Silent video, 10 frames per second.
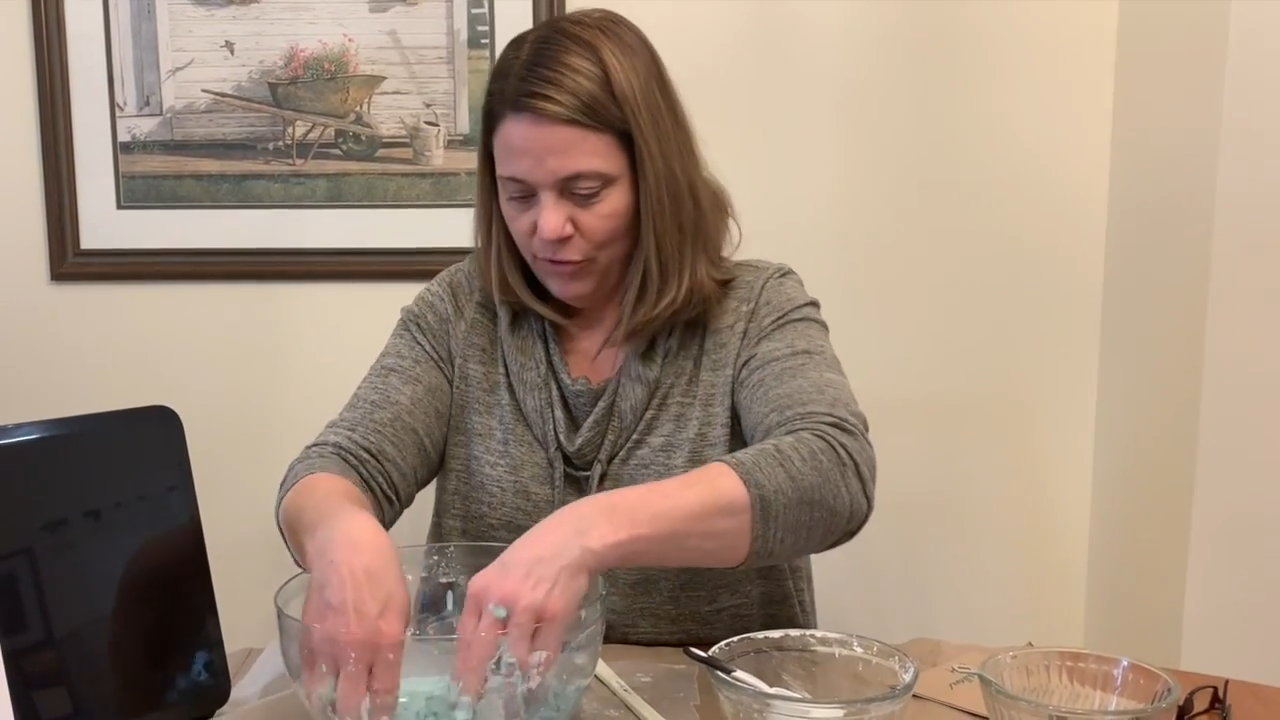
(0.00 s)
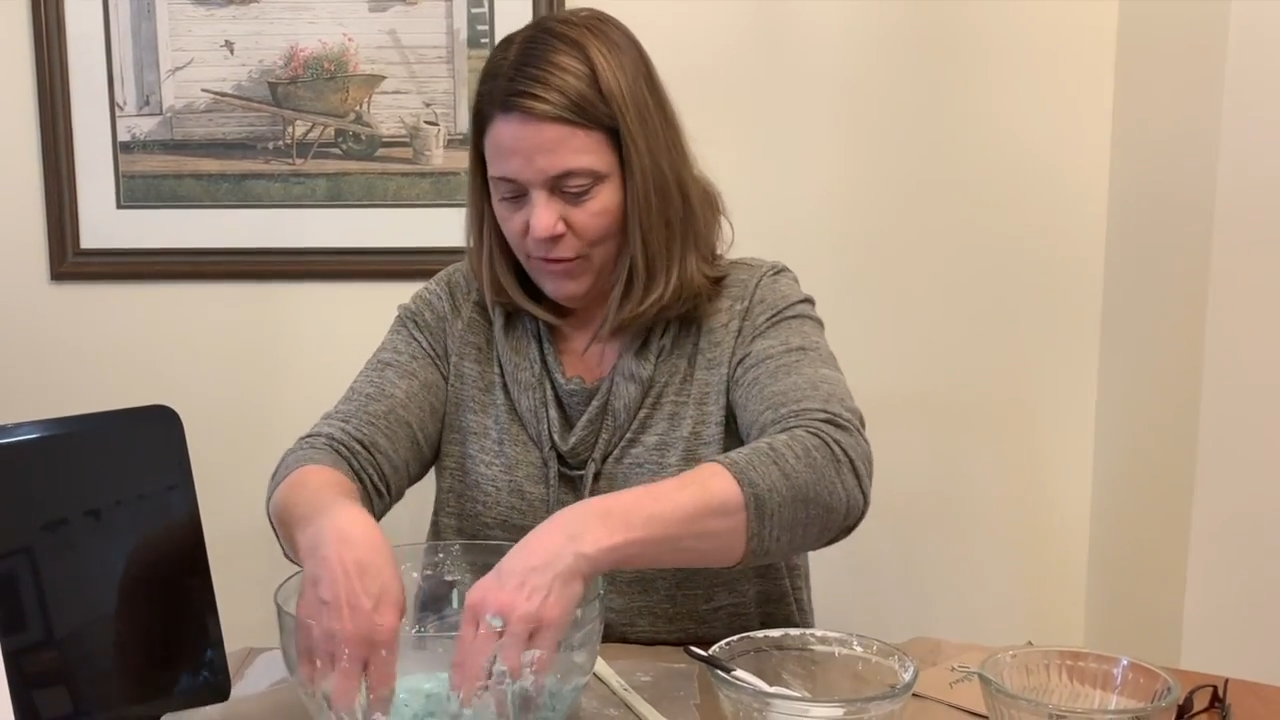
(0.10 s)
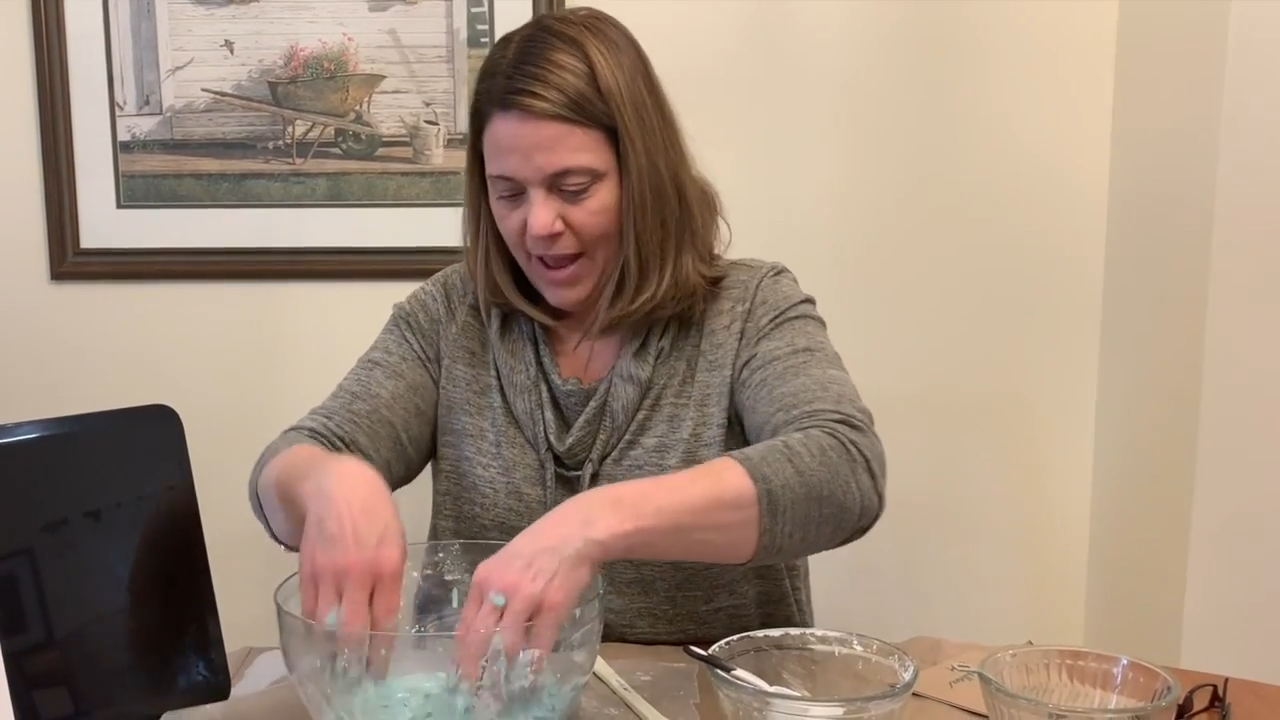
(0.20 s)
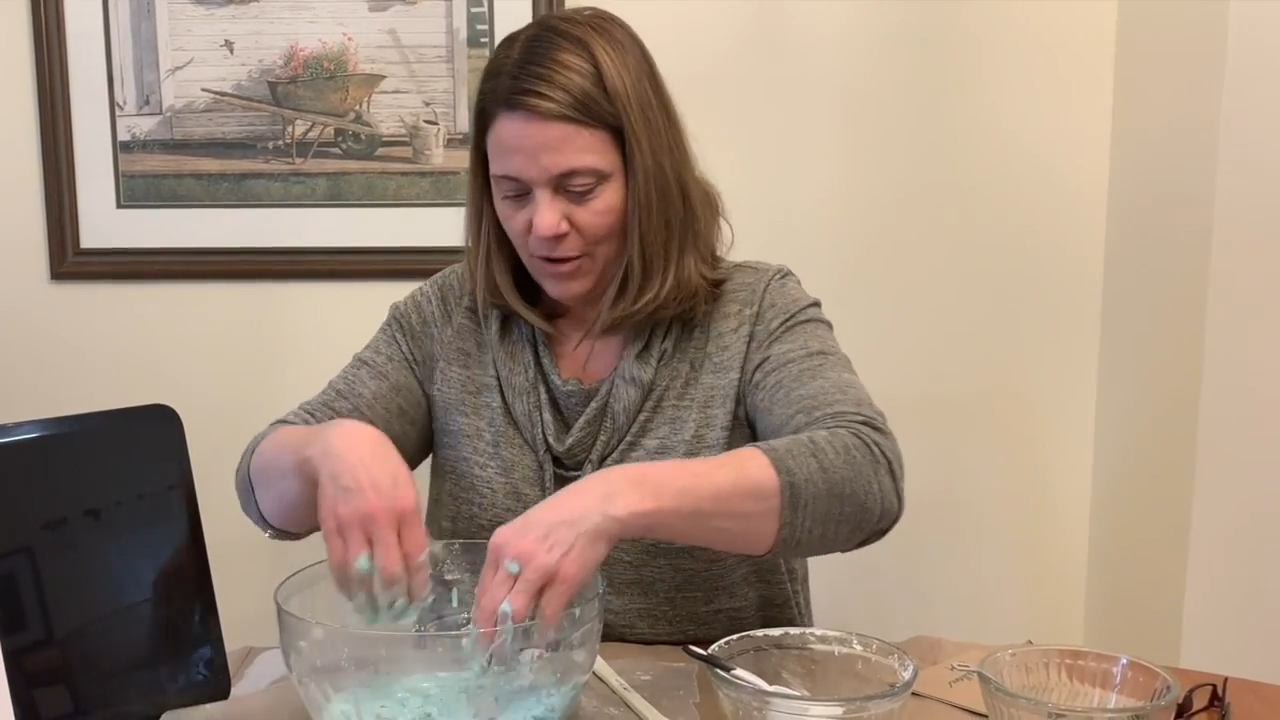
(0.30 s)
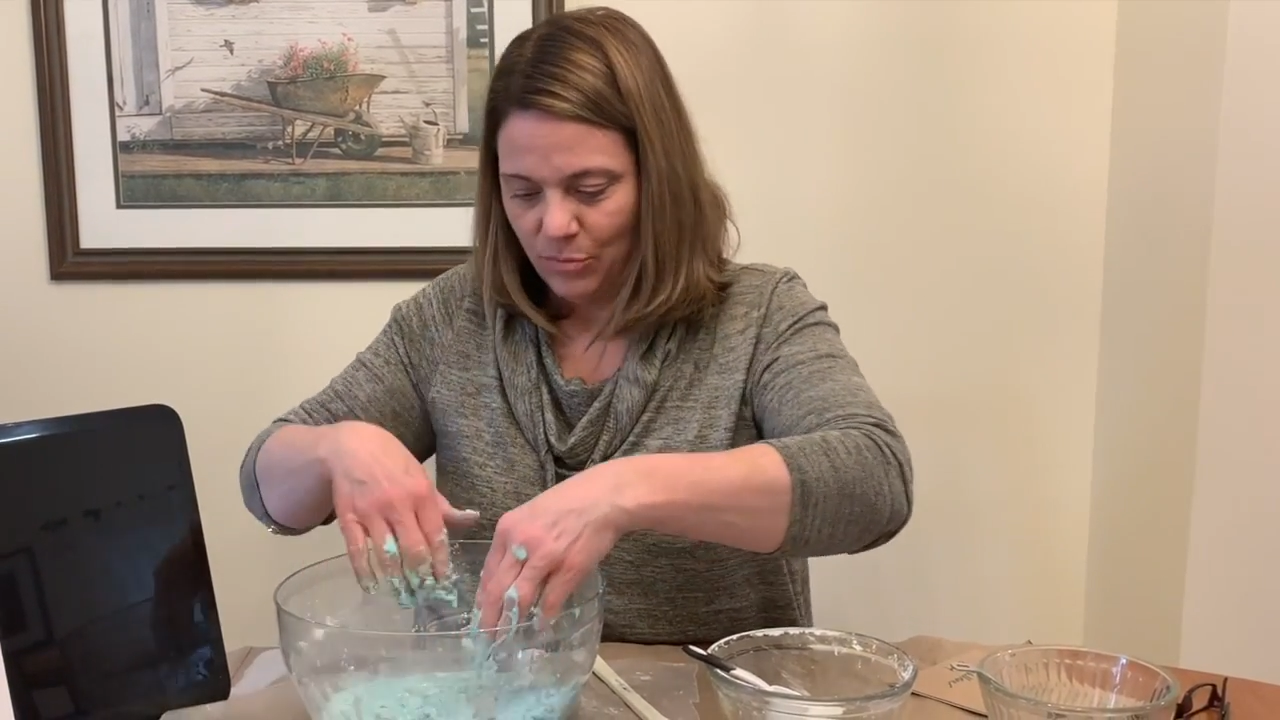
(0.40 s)

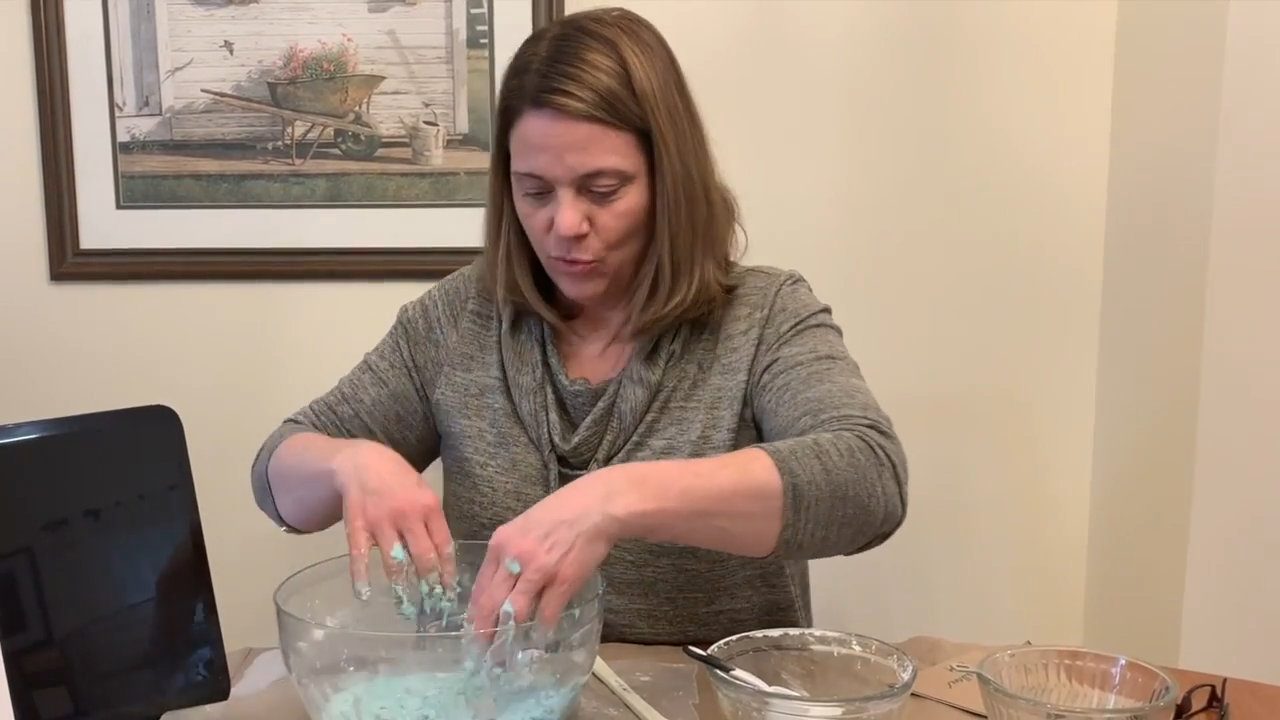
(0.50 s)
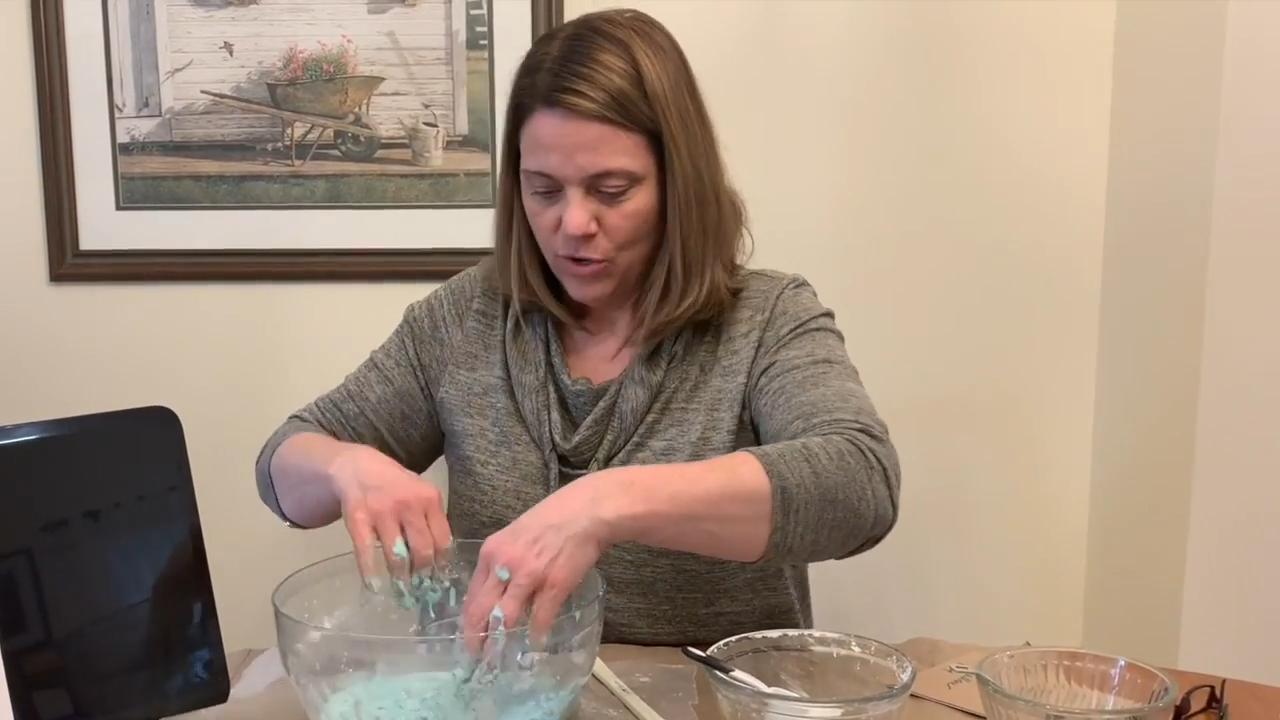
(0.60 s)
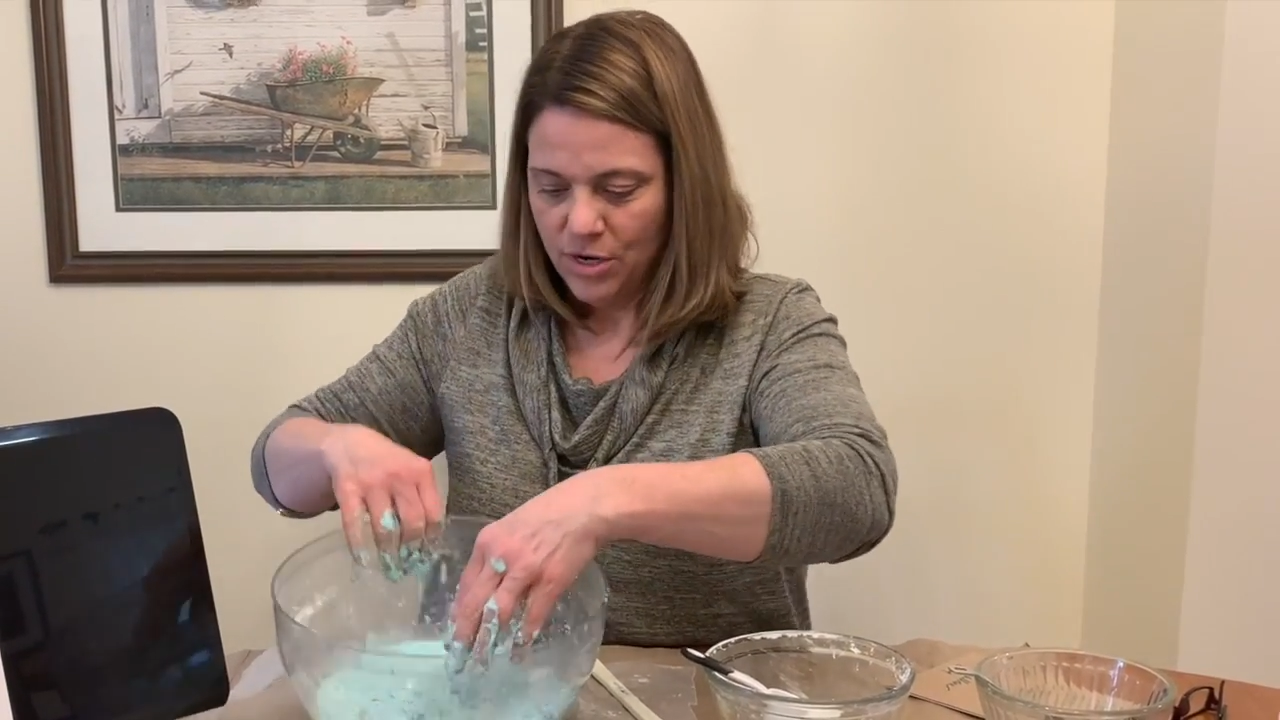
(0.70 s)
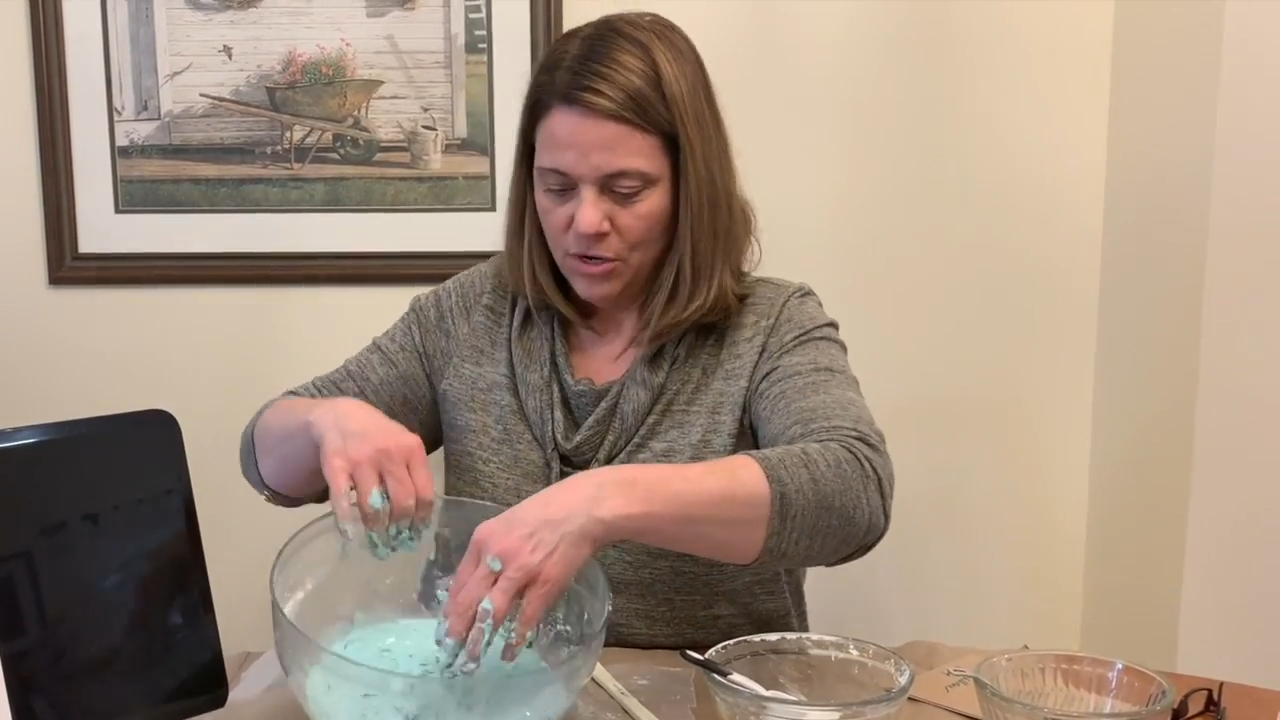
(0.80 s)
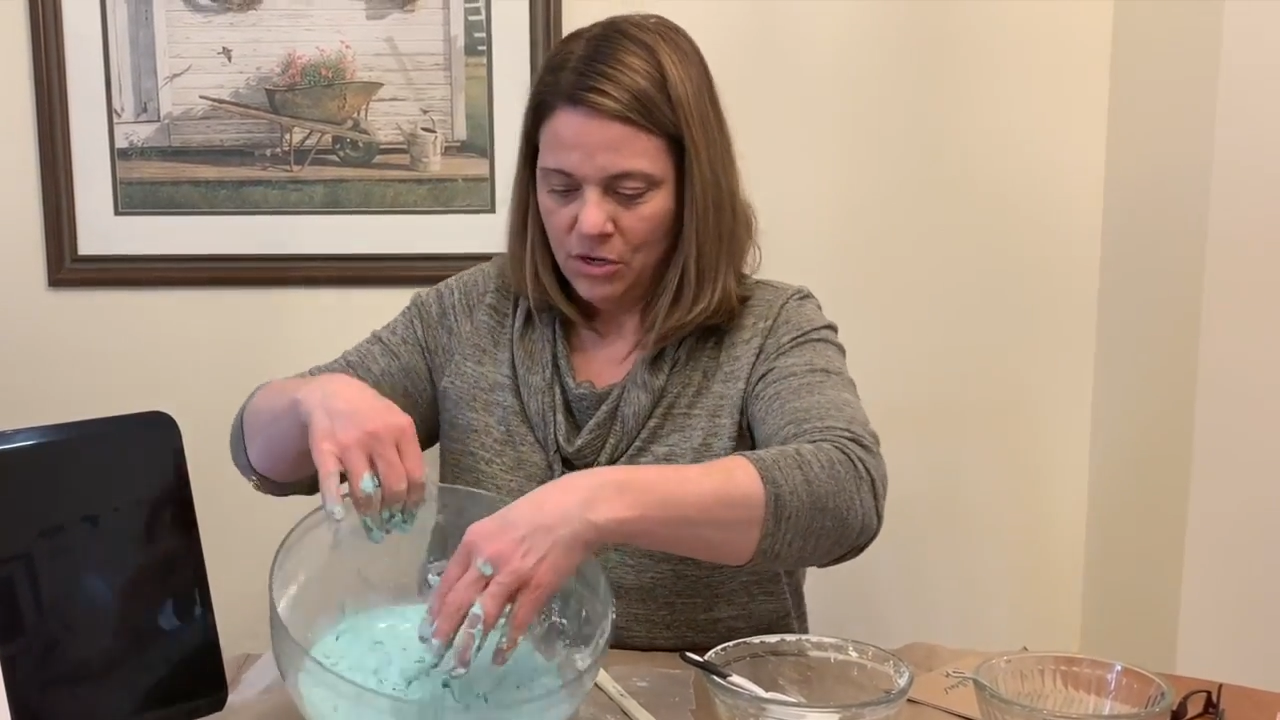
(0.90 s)
around
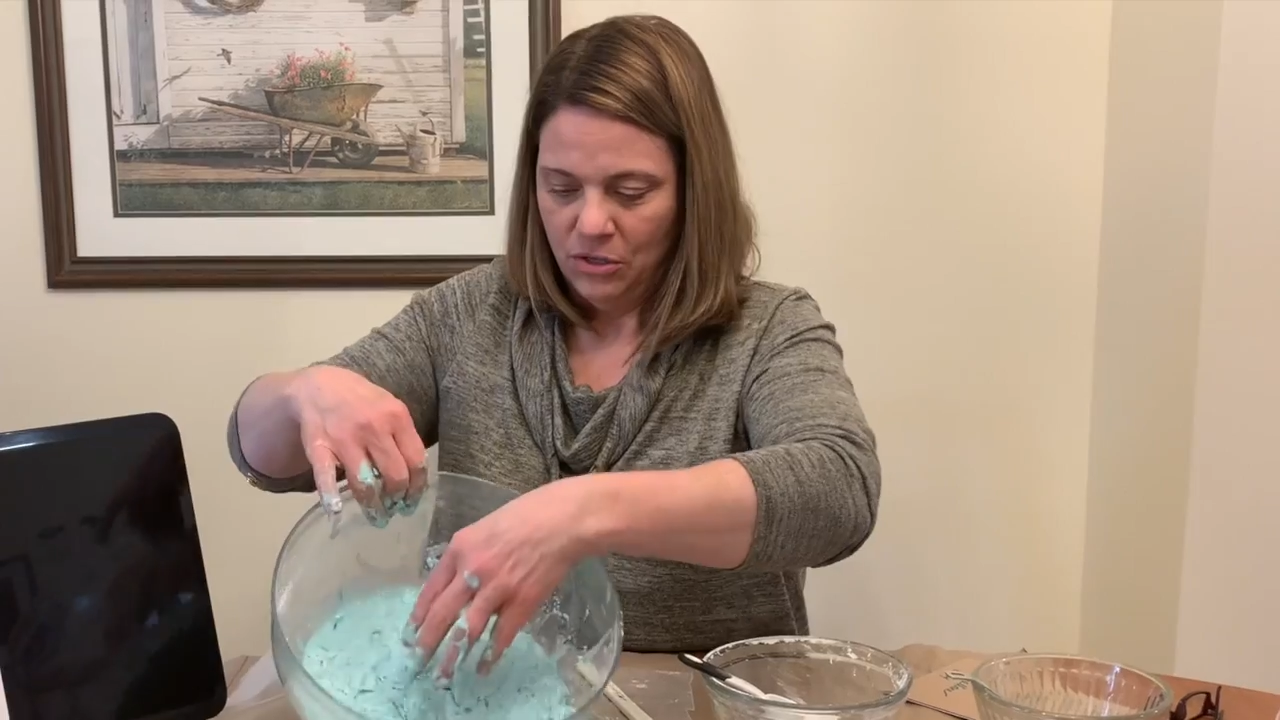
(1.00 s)
more.